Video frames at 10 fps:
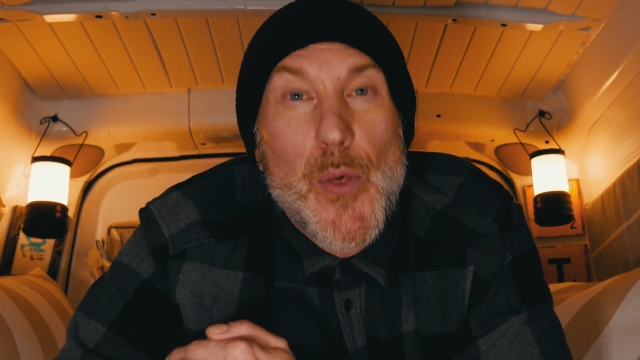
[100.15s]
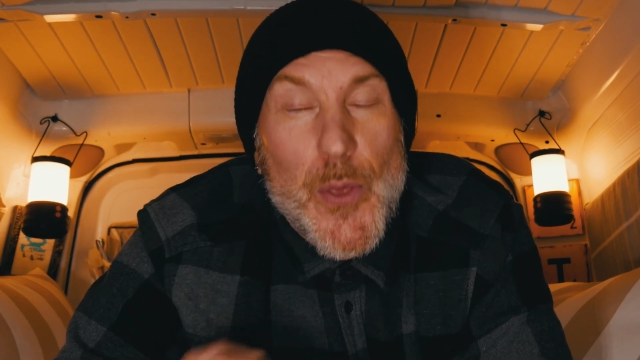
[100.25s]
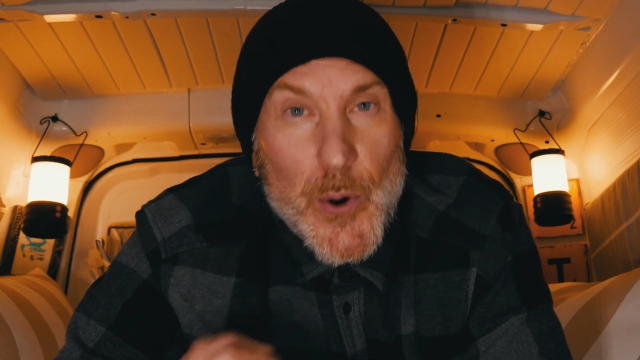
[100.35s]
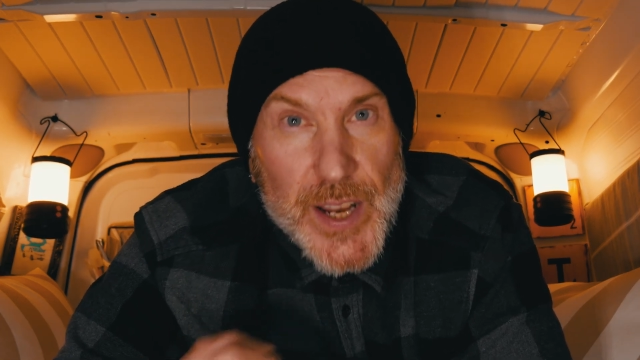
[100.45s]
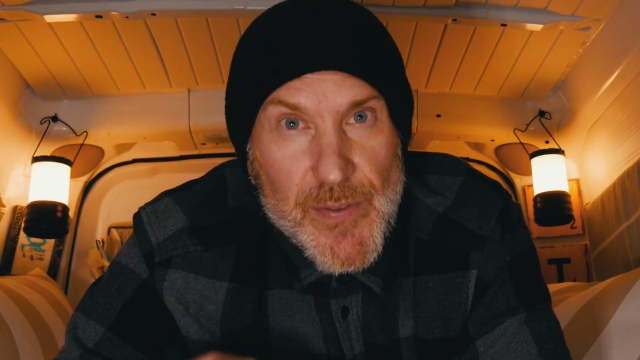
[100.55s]

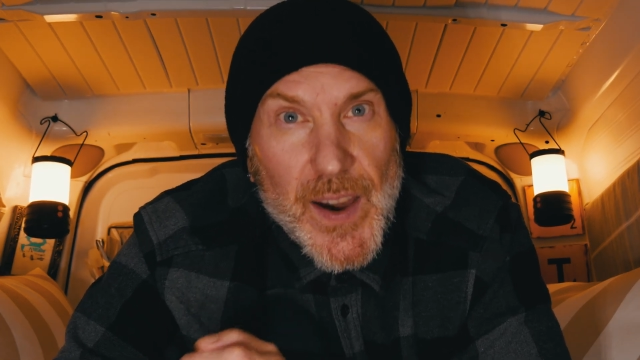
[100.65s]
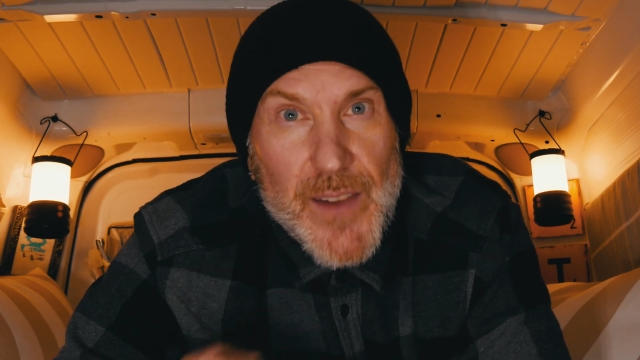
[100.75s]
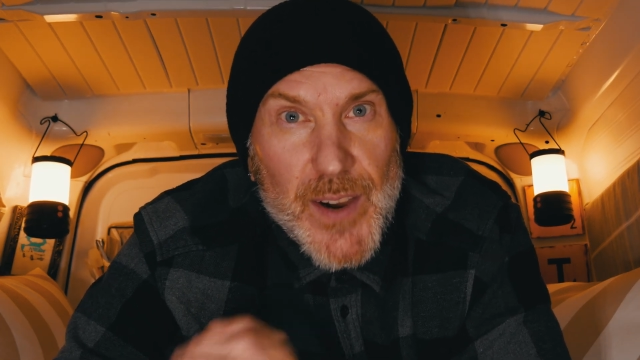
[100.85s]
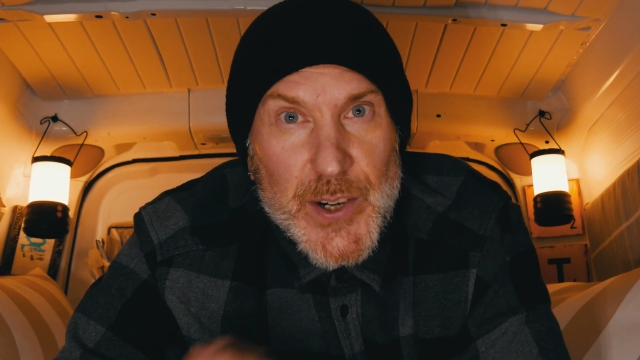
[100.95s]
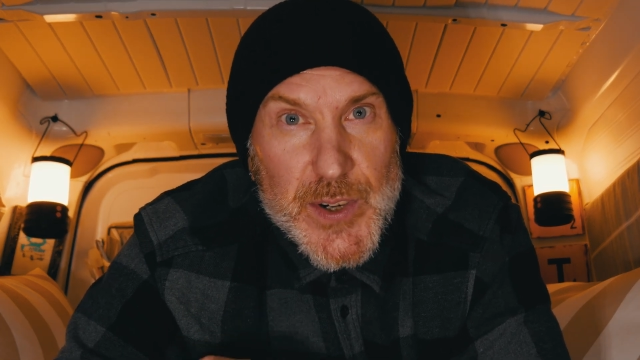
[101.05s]

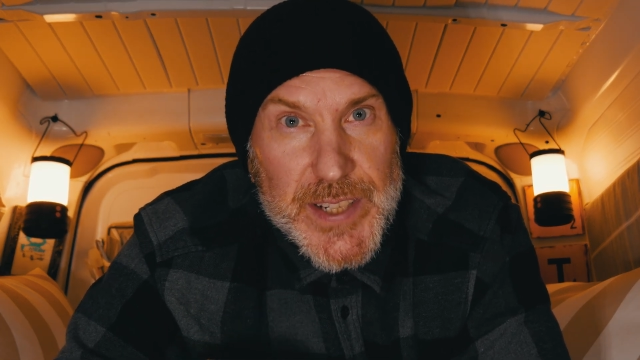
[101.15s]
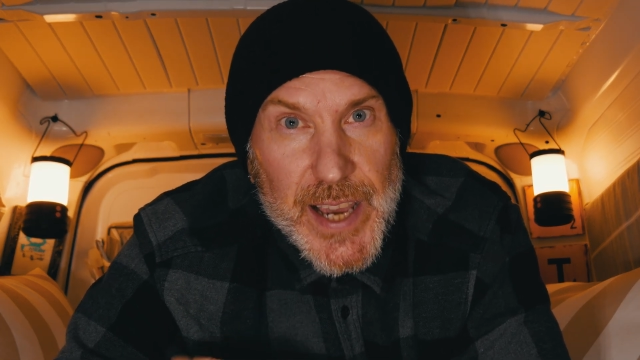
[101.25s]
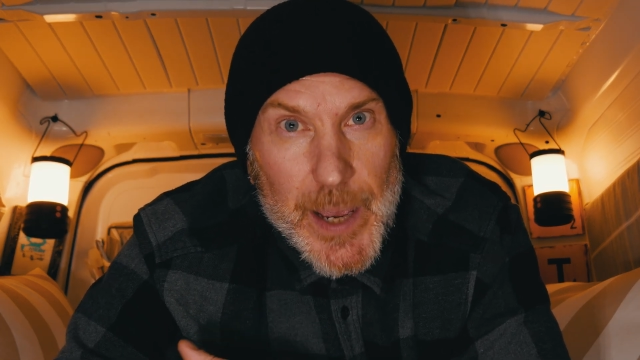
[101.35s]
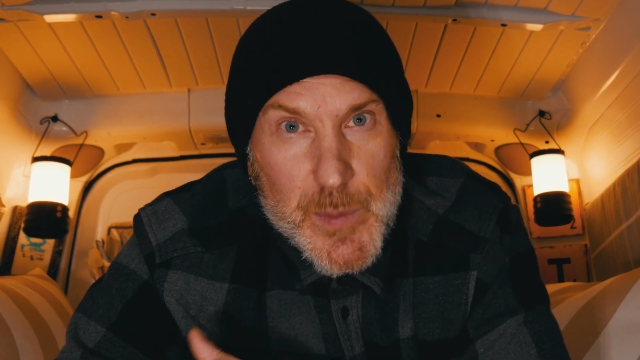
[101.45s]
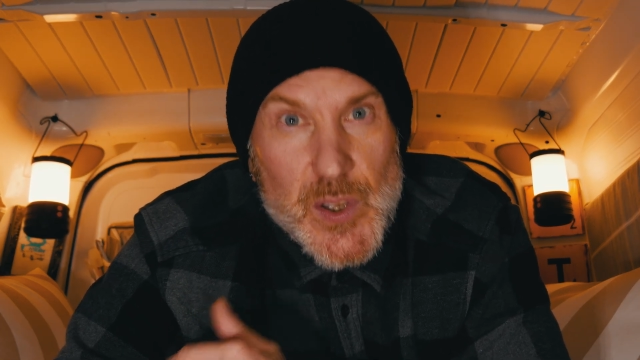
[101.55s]
3,500
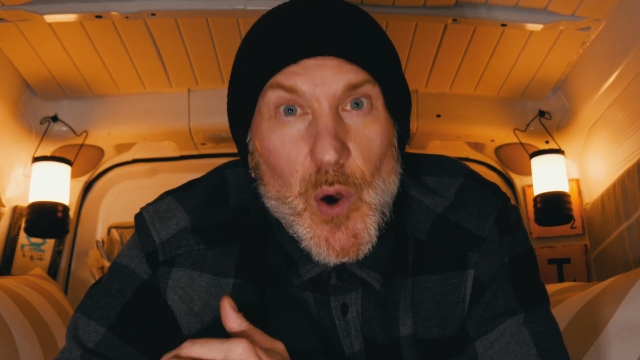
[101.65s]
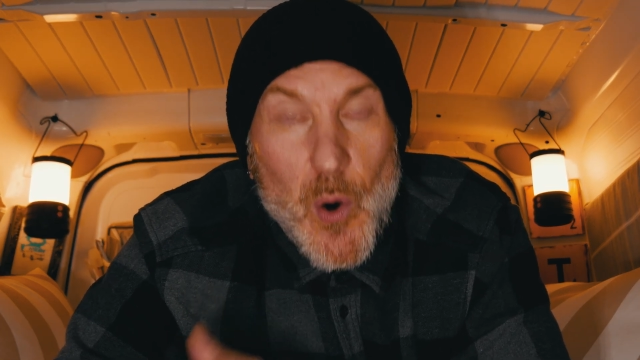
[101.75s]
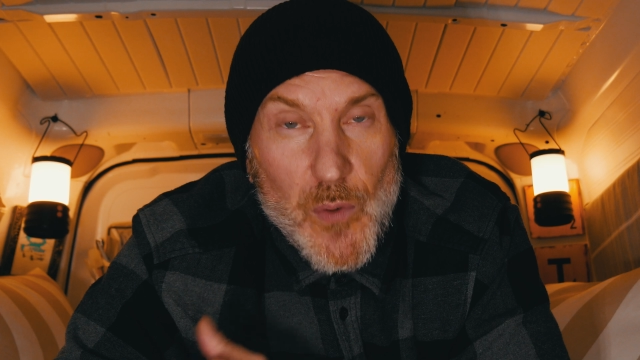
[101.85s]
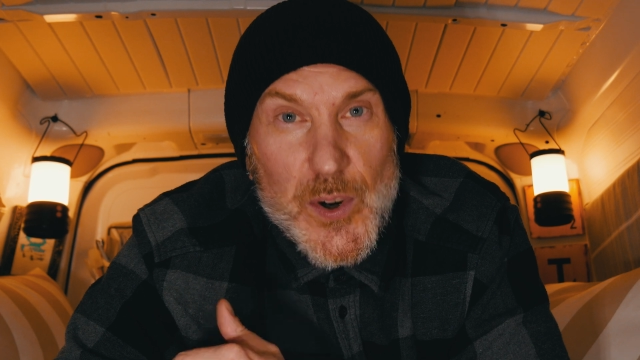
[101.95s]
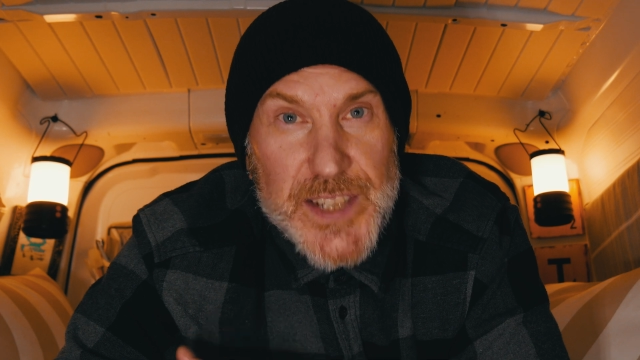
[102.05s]
times
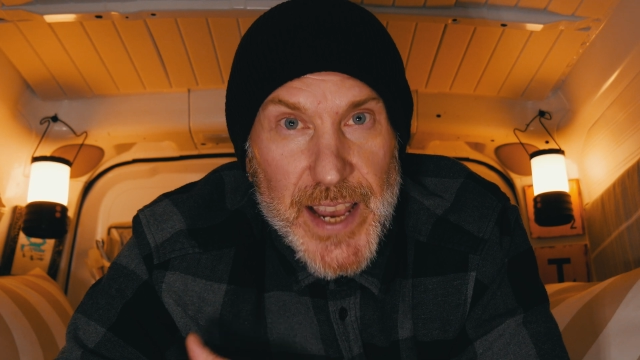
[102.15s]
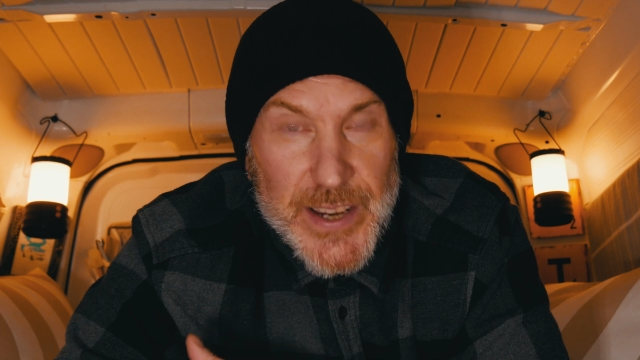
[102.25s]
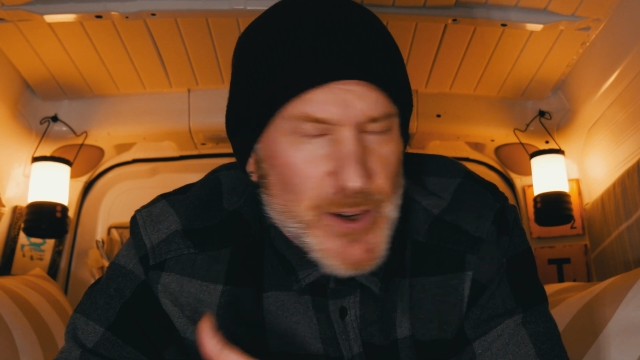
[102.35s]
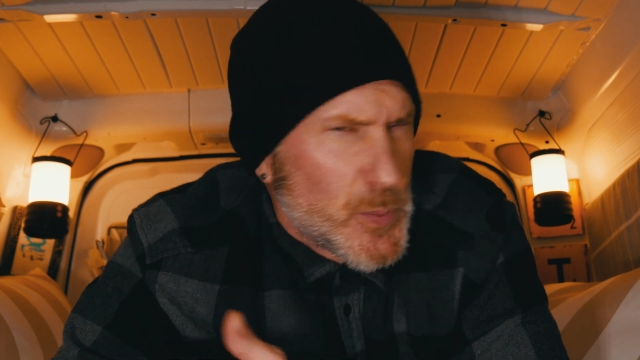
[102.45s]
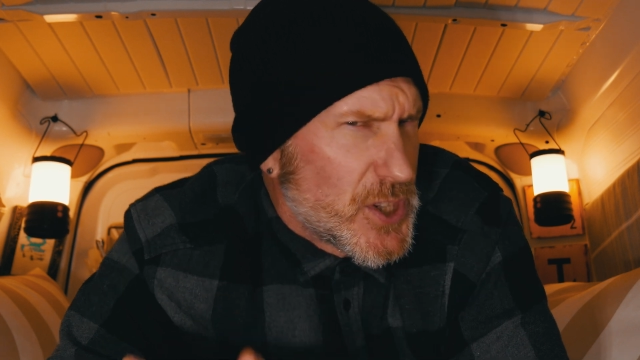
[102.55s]
over 10
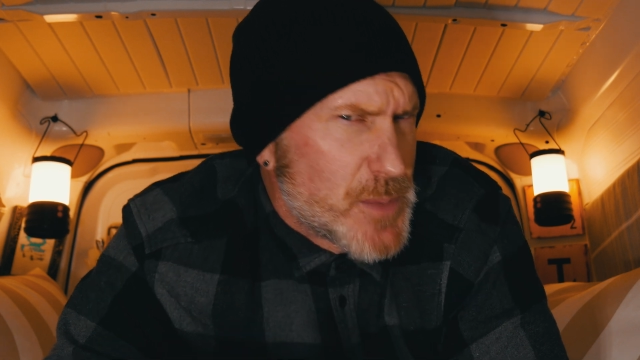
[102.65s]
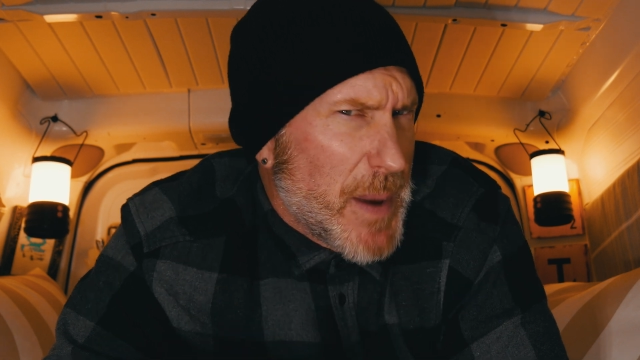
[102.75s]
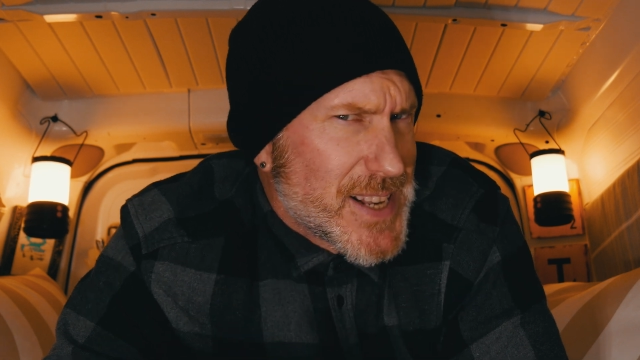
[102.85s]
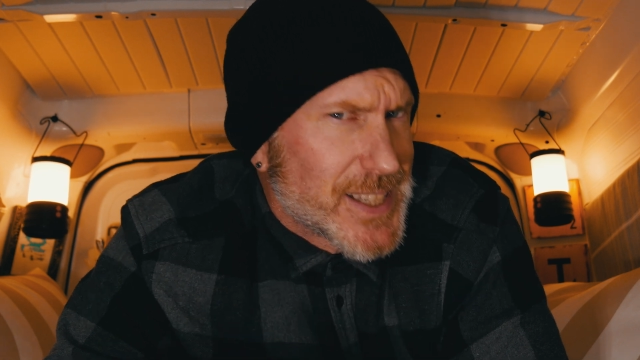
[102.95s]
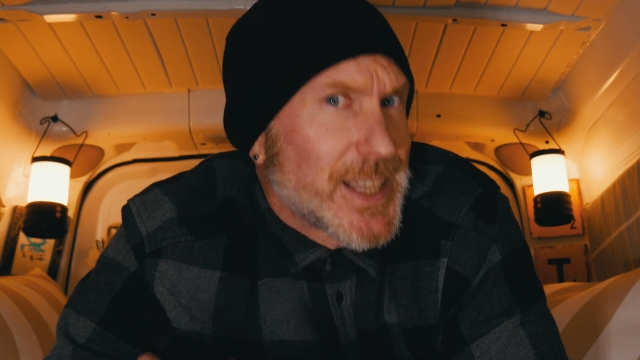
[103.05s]
years, which is
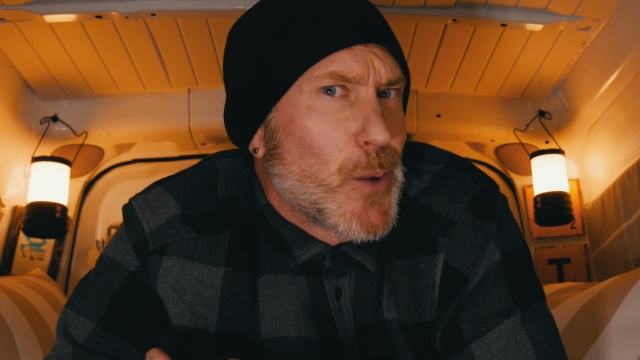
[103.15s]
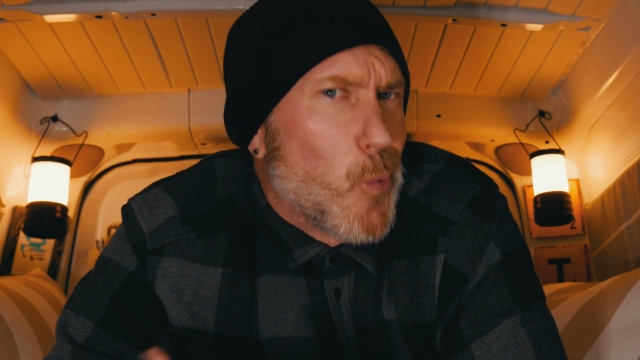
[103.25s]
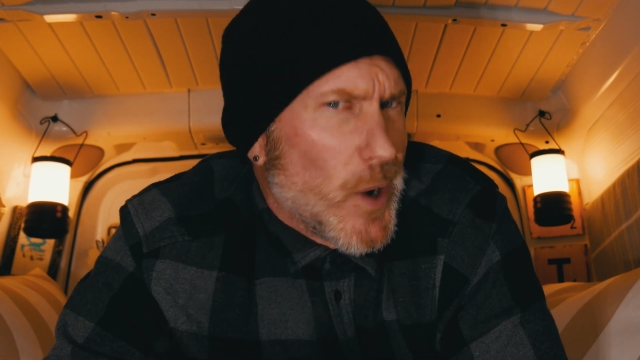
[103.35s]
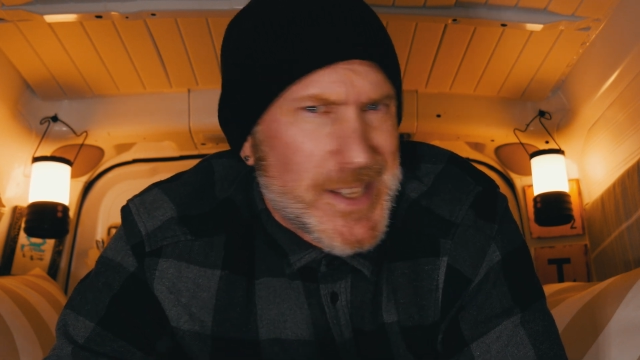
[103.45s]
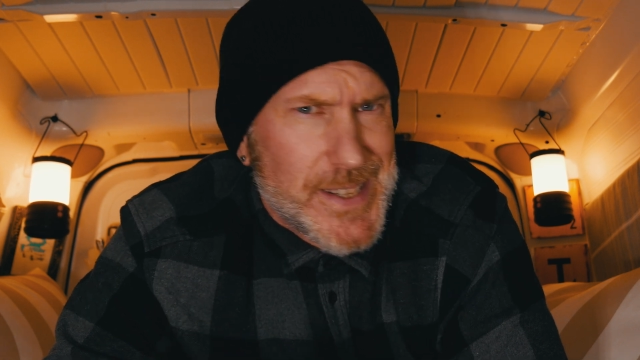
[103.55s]
basically
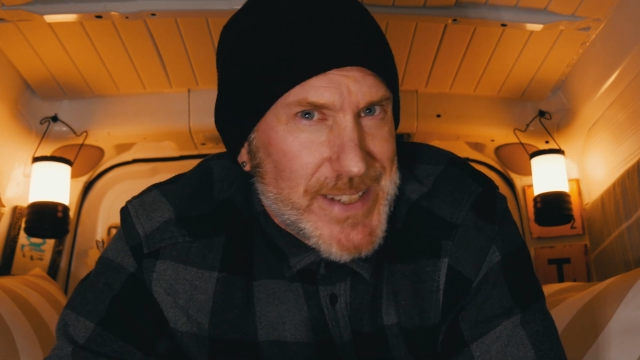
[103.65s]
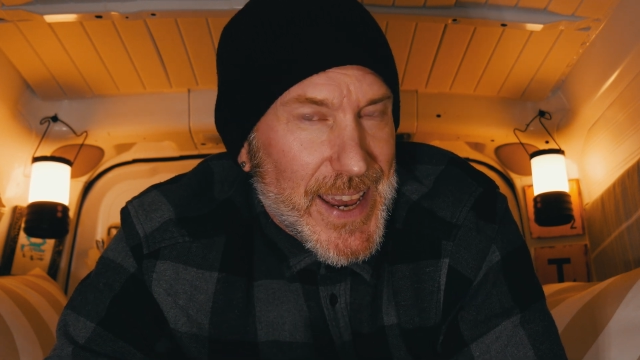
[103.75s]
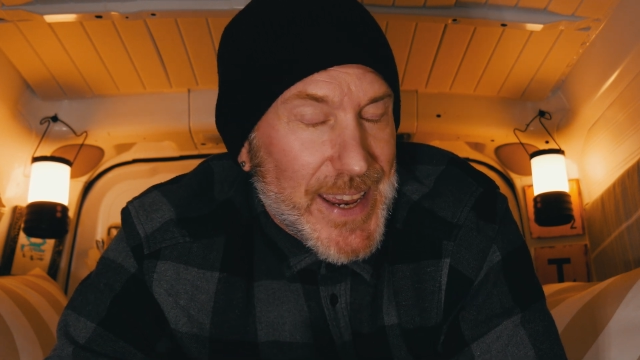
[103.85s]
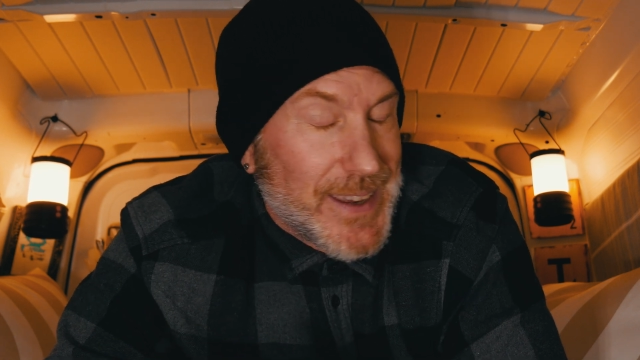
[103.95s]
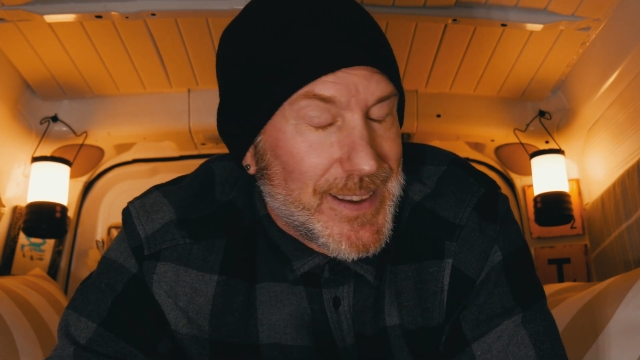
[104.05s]
once a
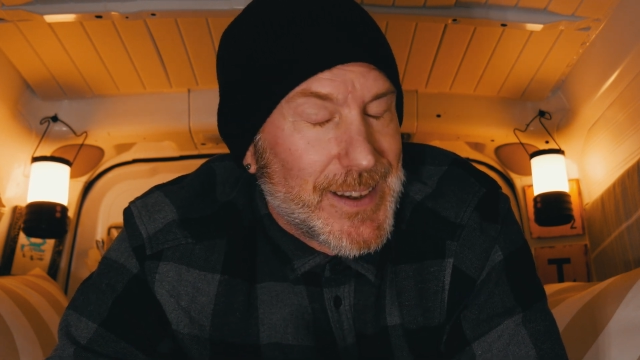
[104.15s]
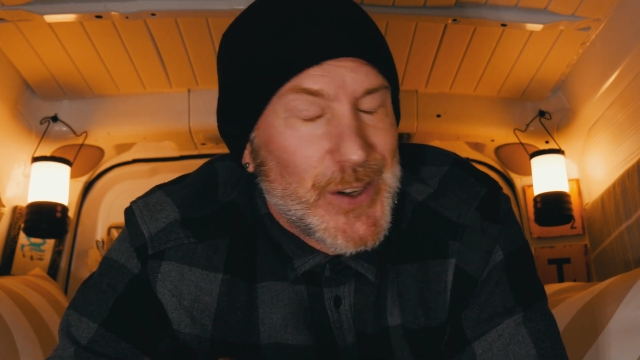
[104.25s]
day.